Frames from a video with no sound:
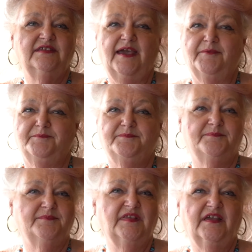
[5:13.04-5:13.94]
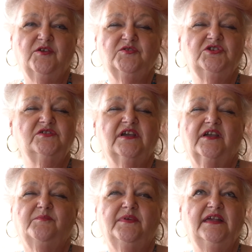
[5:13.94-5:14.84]
Yeah, it's like he was using a
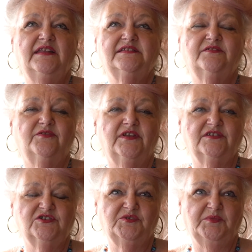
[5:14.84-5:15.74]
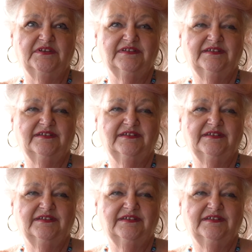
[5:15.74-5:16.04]
completely different instrument.